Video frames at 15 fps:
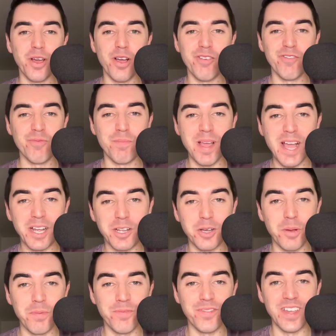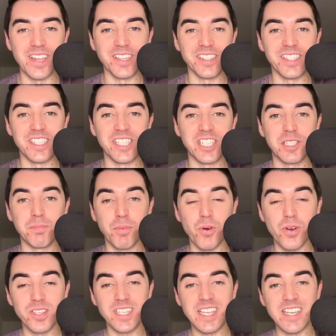of Backup Fantasy Sports.